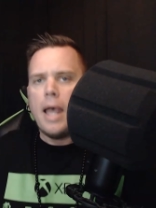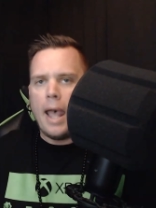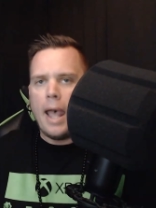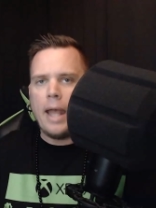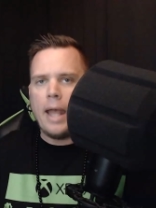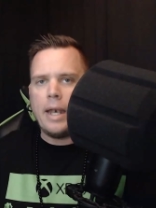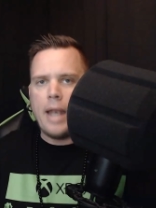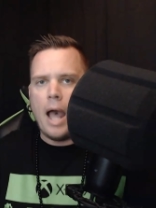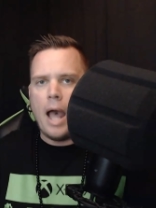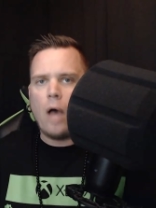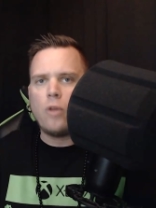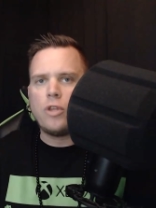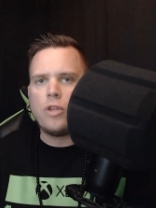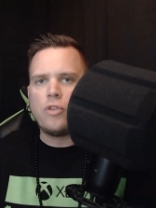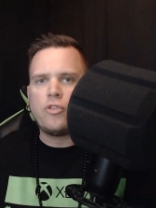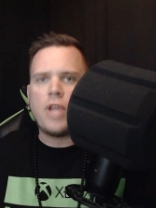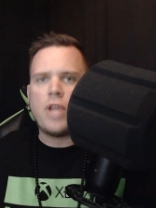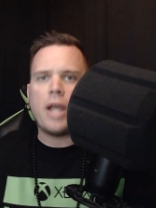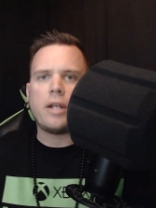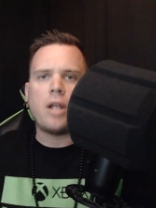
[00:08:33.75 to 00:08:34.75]
And now
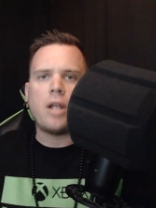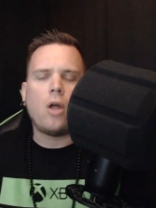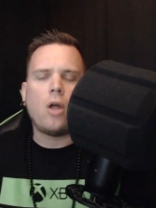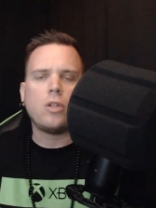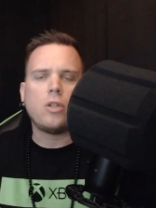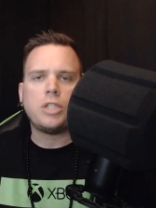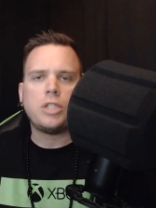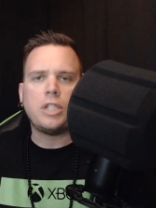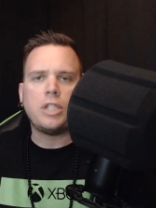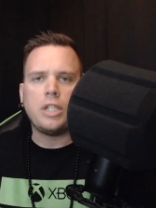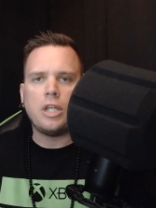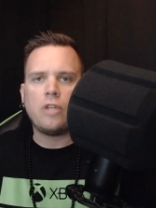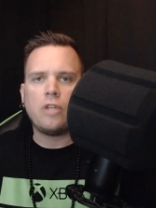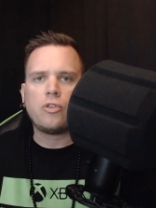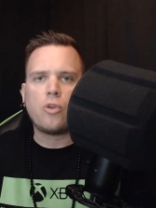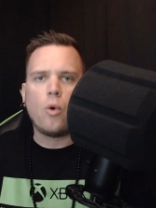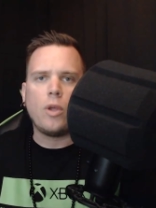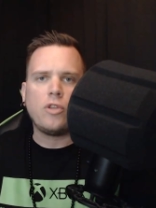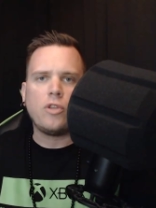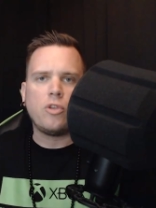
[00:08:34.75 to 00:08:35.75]
this technology
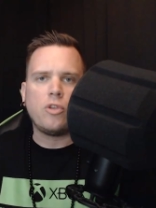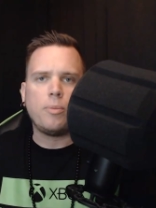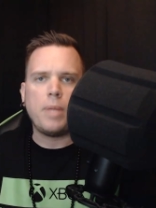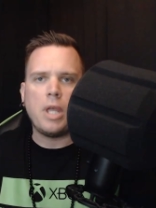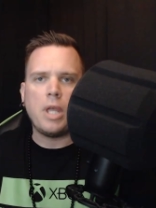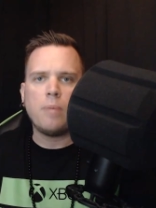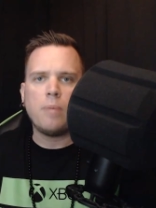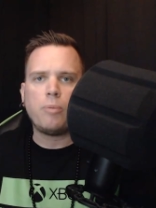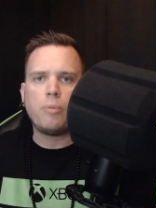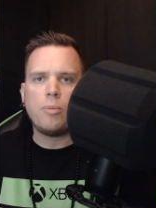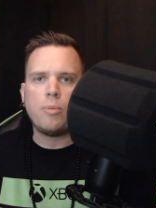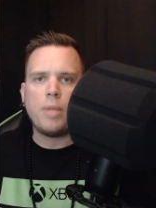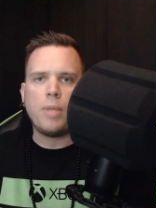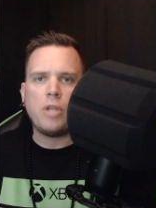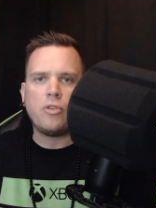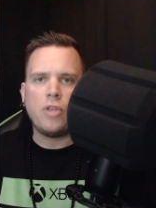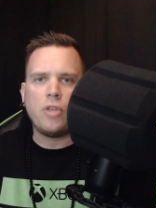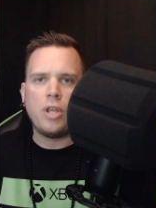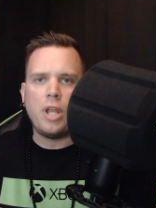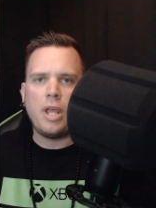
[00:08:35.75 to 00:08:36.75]
is going to be
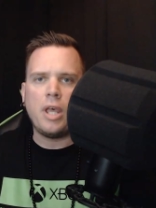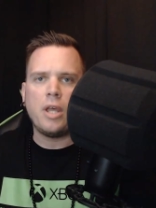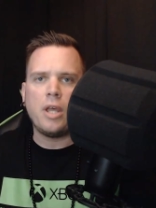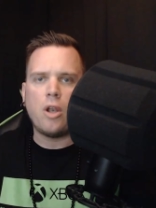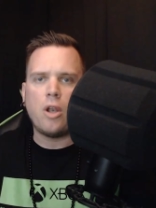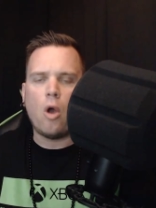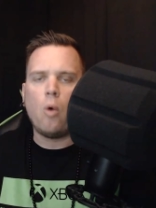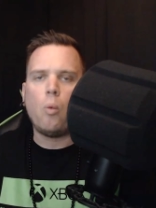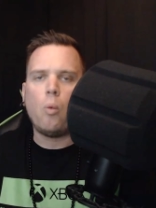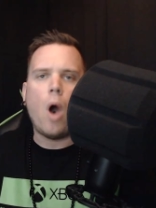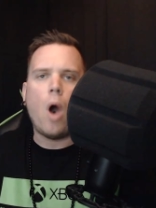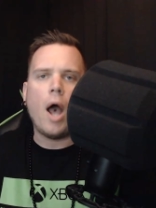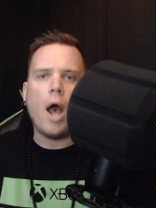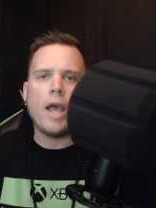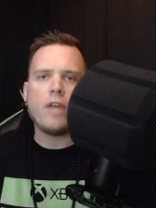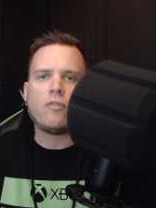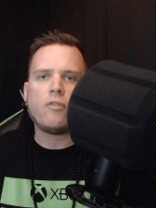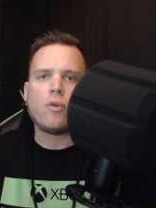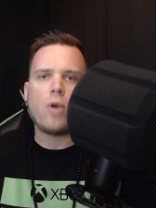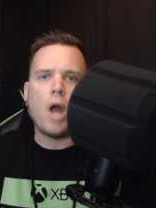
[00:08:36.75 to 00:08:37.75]
implemented in a
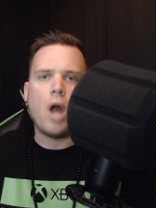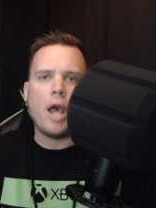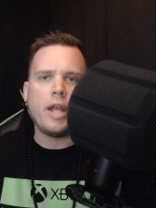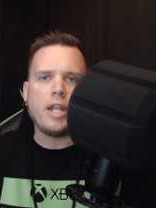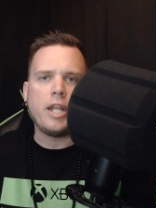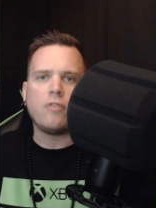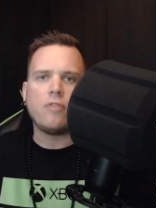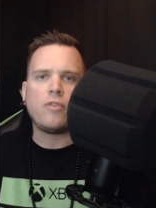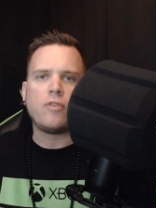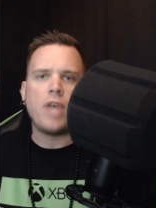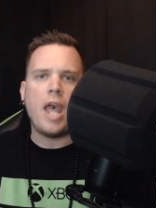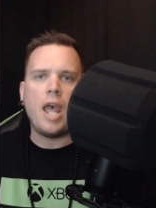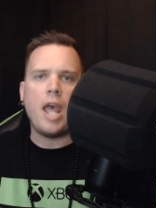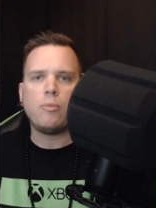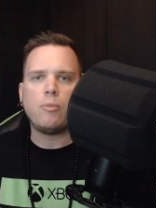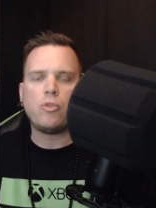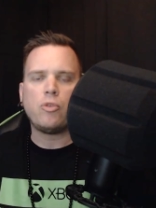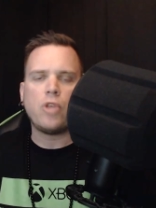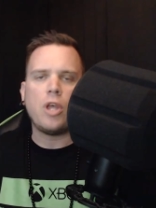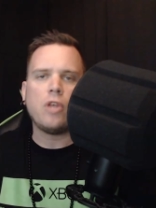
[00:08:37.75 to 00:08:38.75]
wide variety of
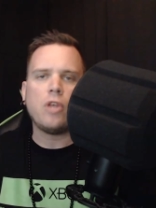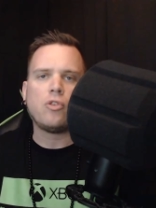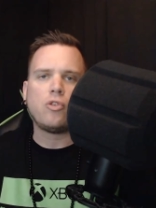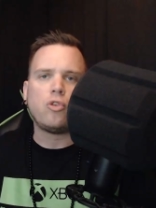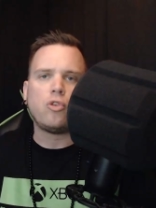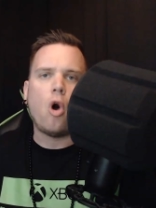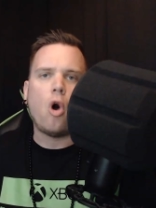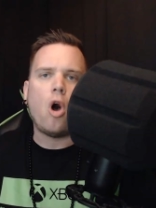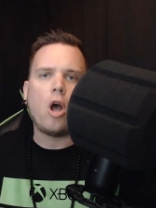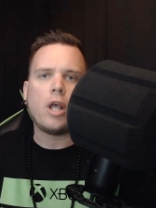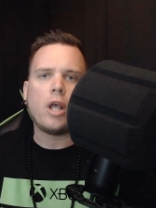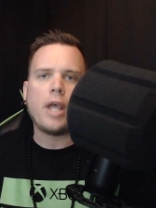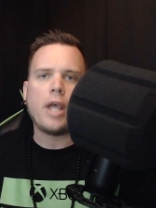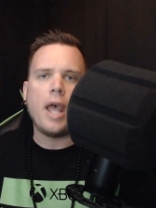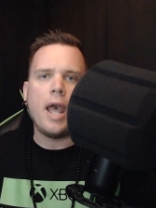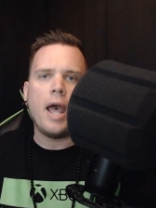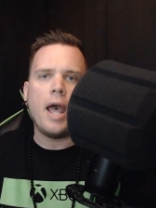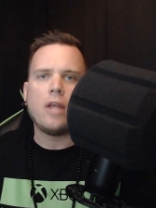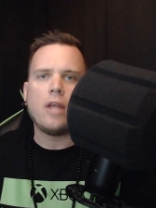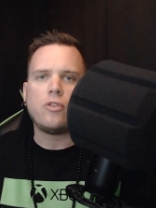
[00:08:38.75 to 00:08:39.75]
games as long
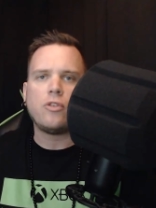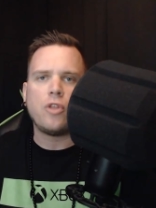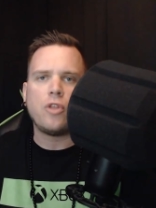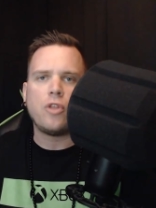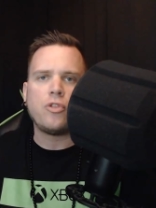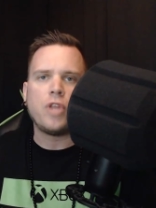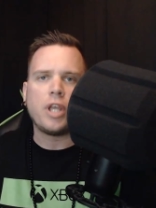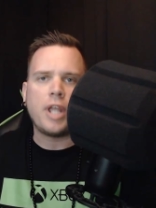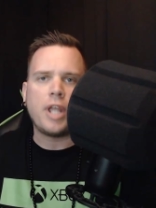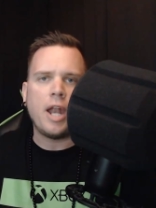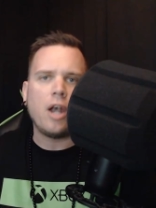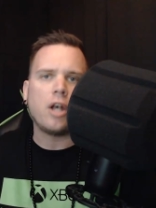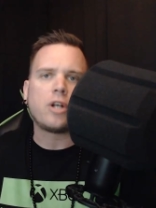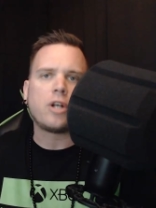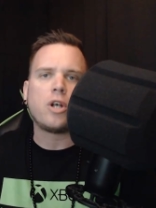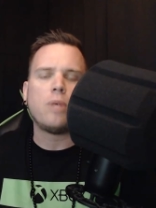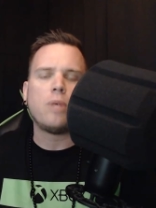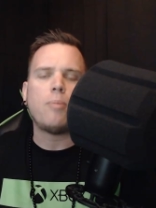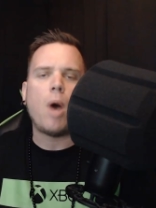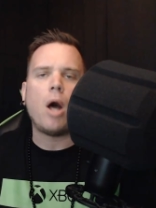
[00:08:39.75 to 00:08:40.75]
as the
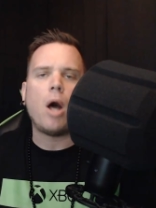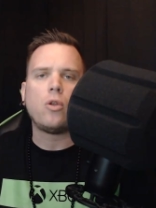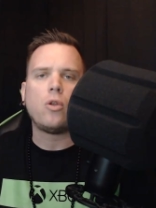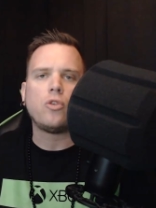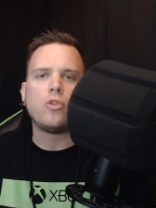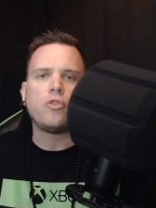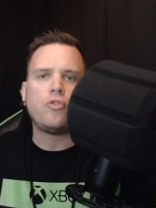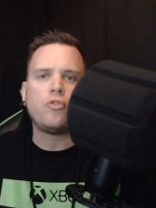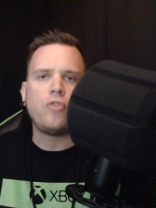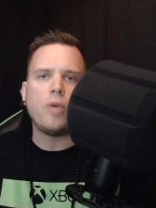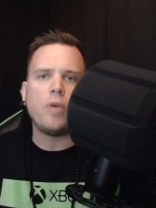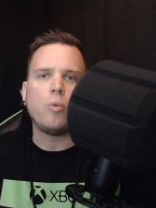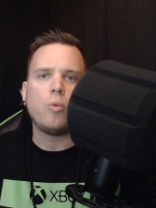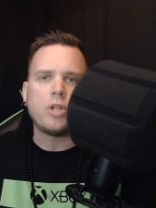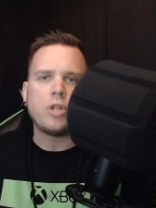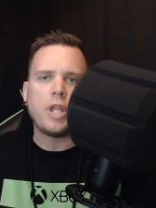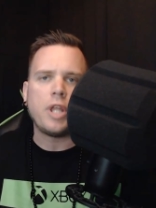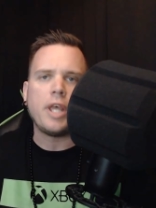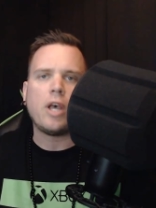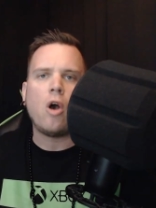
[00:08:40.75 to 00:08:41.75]
character models fit
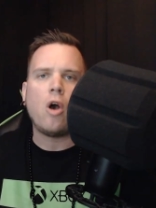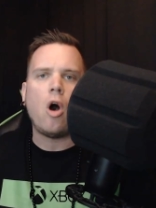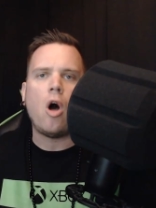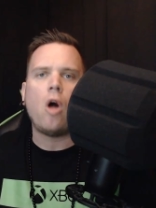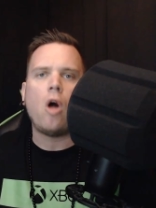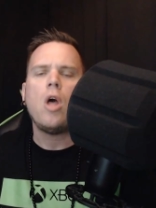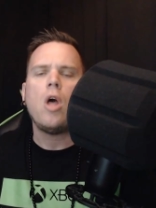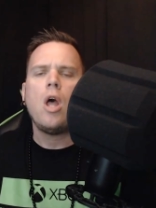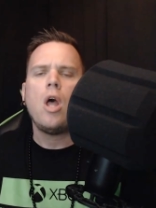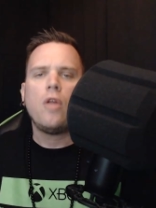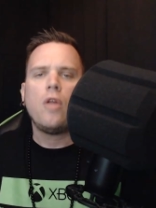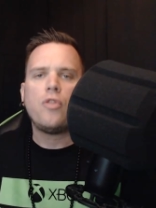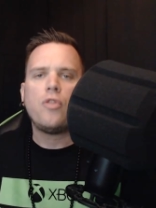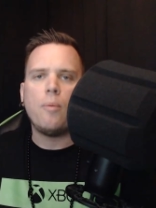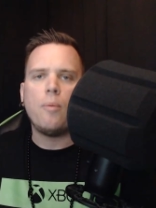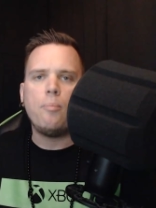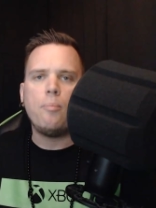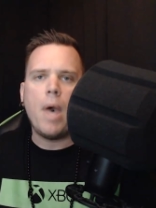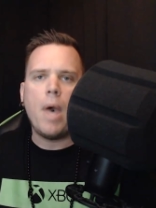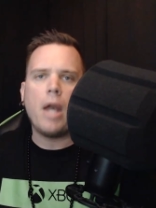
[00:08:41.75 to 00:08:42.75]
what they call
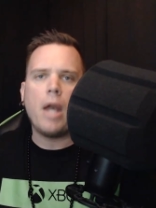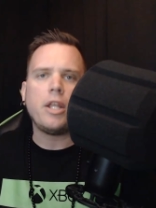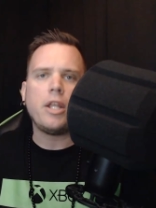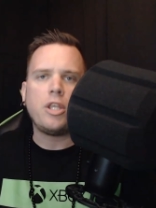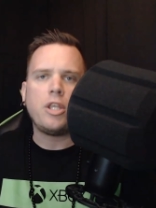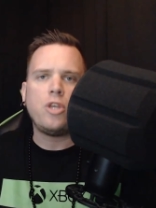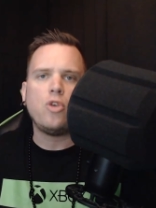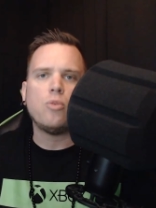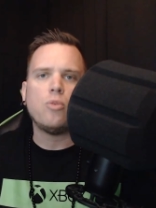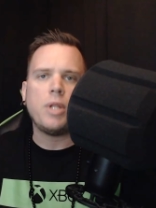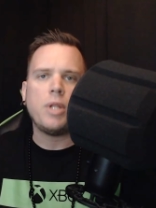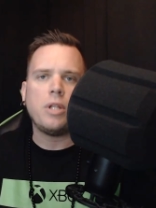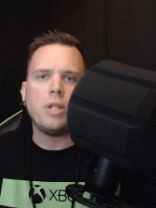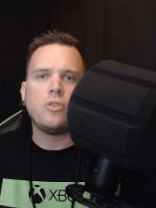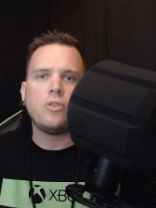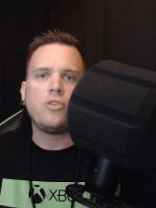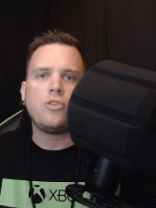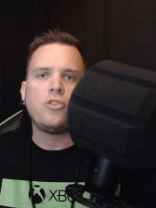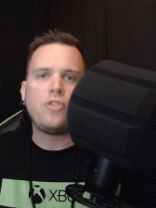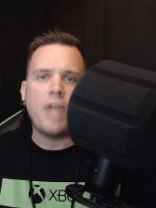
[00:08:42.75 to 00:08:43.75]
the meta
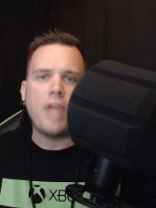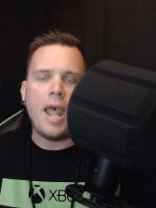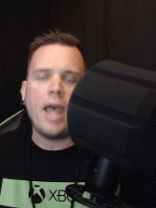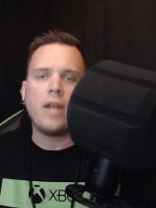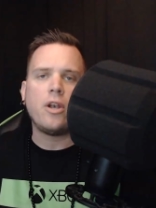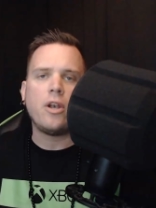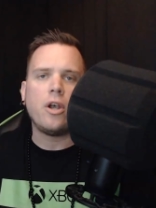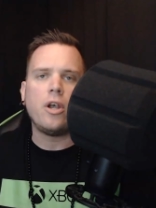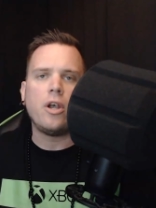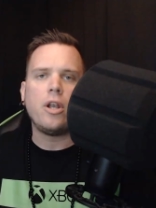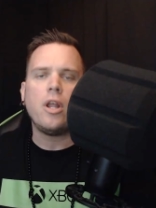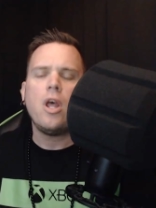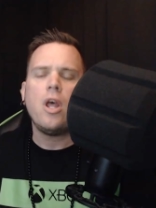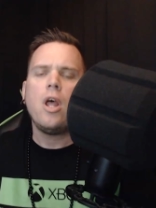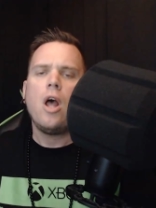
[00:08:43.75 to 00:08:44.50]
human standard